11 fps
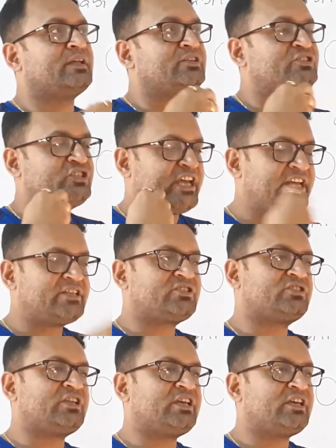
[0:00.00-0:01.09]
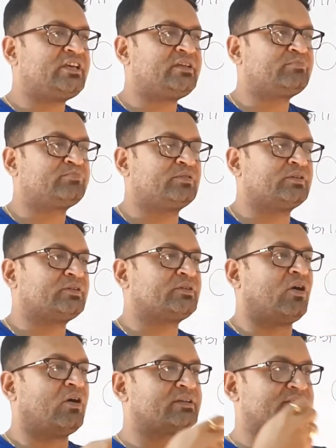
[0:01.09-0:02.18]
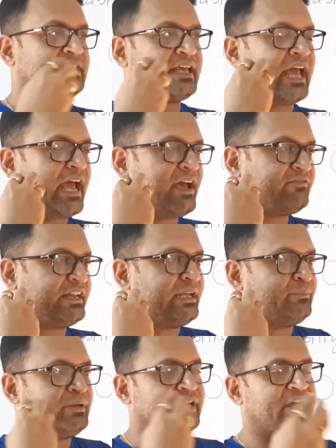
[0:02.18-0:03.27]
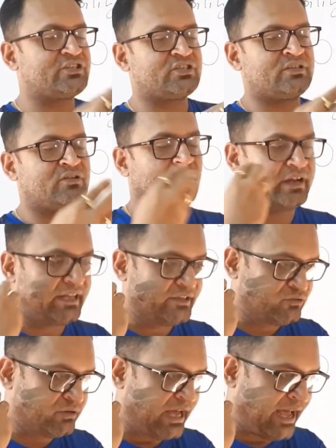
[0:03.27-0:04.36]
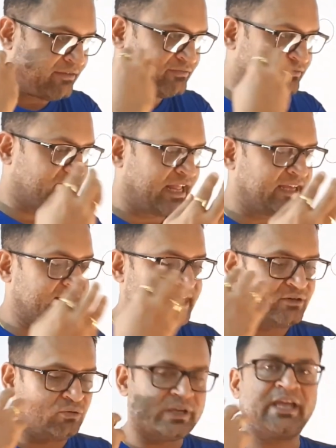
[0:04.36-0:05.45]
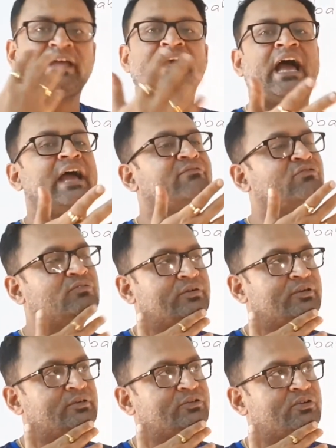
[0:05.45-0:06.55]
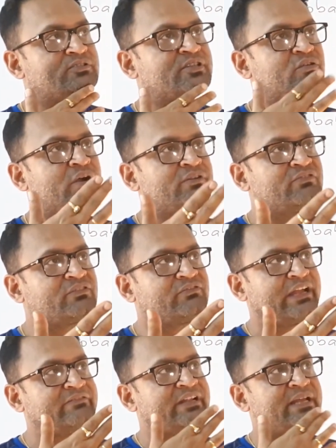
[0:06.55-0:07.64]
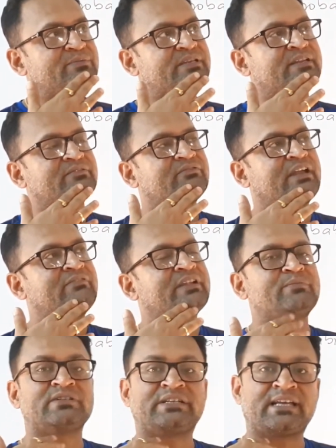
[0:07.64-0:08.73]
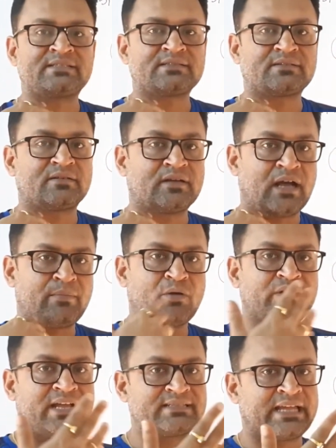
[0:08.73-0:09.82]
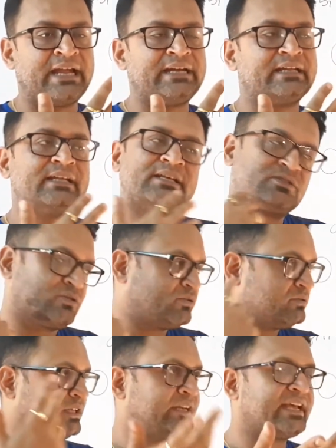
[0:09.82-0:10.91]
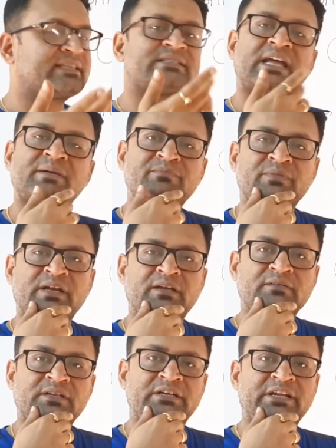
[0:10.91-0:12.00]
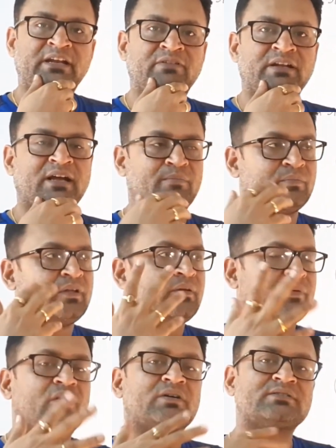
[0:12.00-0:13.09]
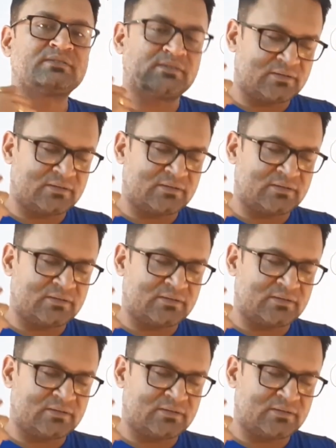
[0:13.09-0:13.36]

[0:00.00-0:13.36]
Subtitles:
change the or say have an implication, or you have like that, okay, I have tossed the coin for 5 times and 5 times it has come out as head, so the next time the tail will come, because